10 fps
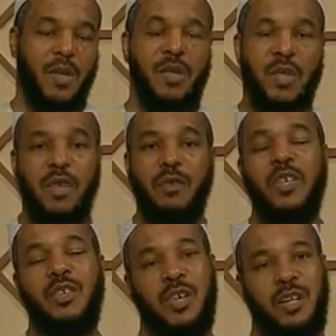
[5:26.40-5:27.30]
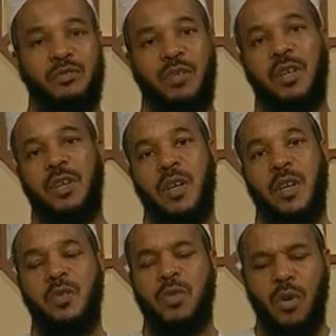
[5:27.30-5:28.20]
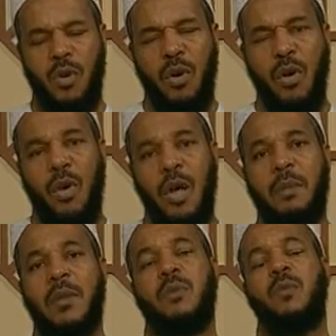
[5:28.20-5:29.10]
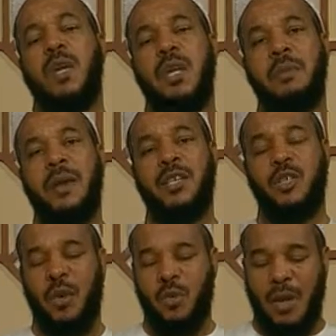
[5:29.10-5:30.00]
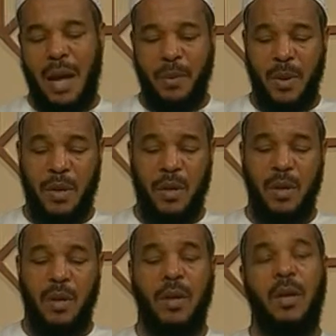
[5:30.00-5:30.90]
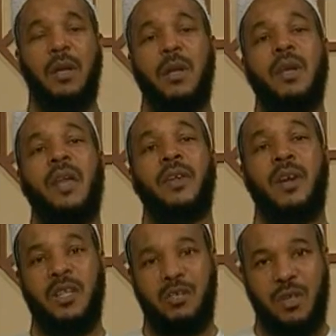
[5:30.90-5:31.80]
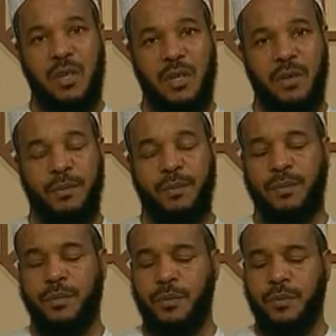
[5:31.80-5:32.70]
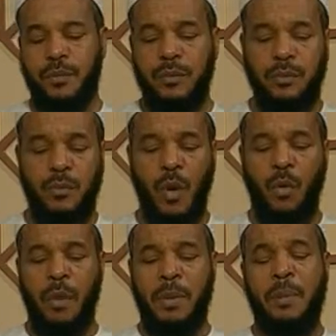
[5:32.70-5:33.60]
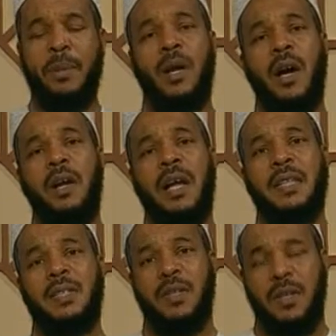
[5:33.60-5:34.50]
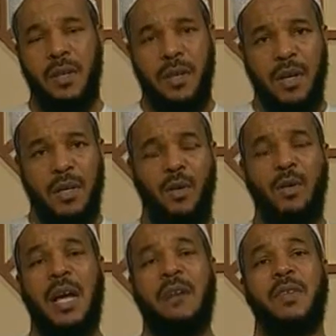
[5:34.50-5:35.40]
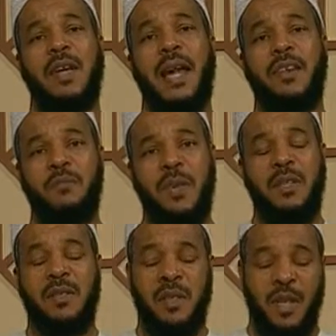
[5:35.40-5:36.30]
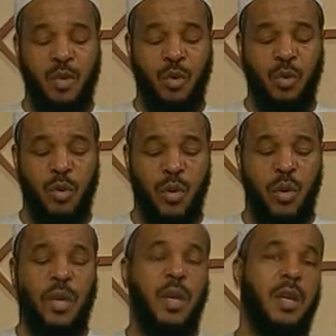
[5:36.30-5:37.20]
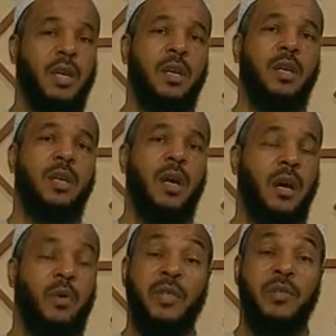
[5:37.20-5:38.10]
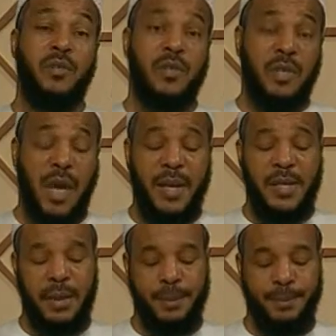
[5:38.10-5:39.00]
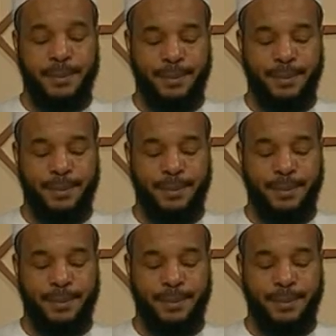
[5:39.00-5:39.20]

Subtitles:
This is in the richest country. So, we can imagine what will happen in other countries where people are not, don't have the kind of means that they do in Western society.